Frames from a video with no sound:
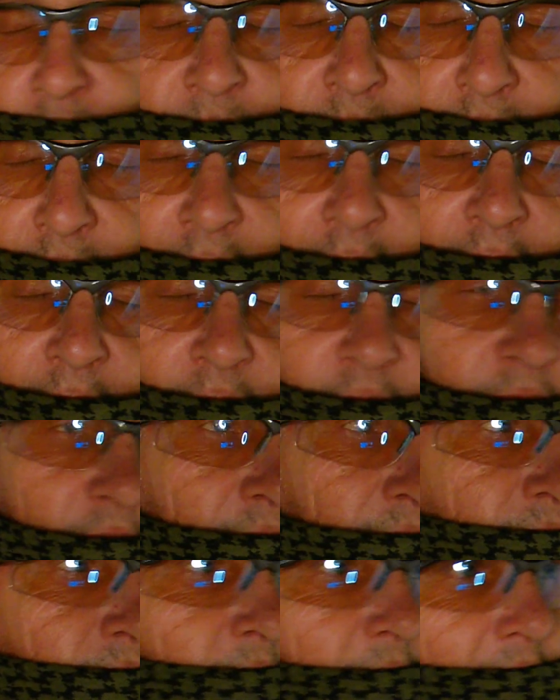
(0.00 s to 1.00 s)

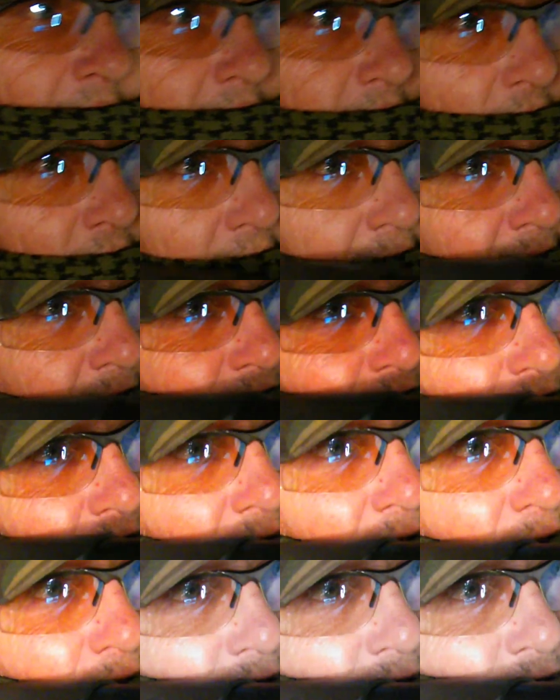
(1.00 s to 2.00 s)
I've really done it a
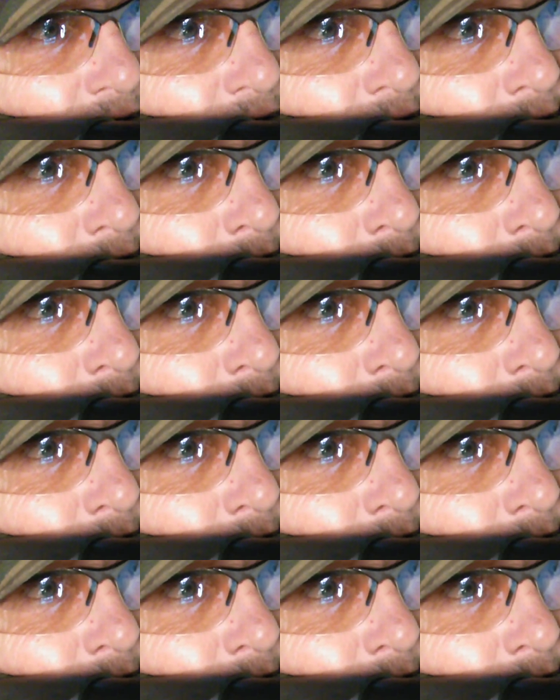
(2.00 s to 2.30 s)
service.